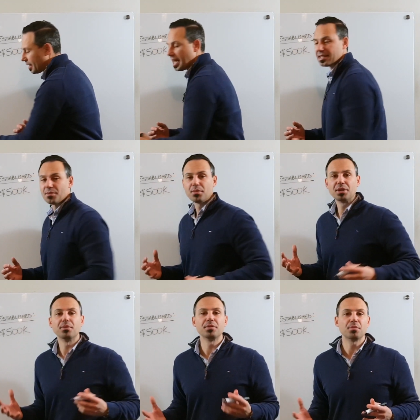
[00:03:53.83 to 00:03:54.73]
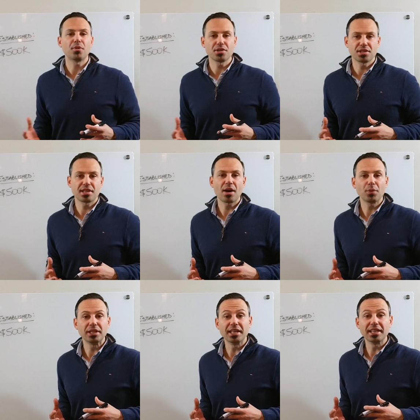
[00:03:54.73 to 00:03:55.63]
as the minimum deposit
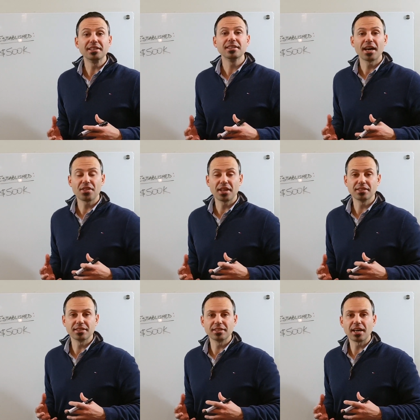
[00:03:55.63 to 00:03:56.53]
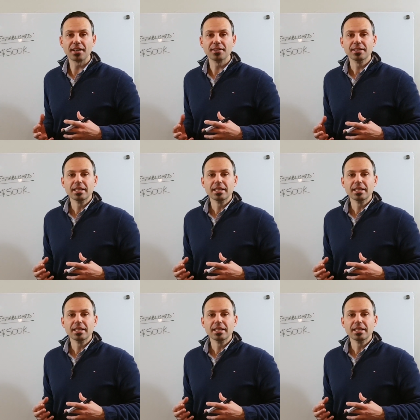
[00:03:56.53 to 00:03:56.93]
that we need at the end of the day.